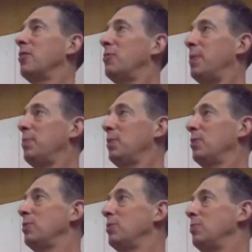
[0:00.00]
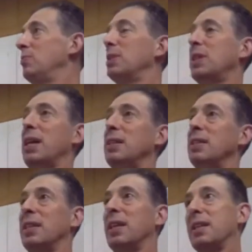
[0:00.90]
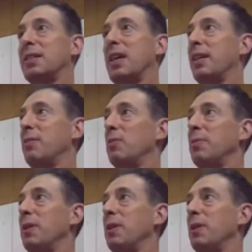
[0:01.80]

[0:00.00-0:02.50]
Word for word: of people who decided to sit on this side of the room.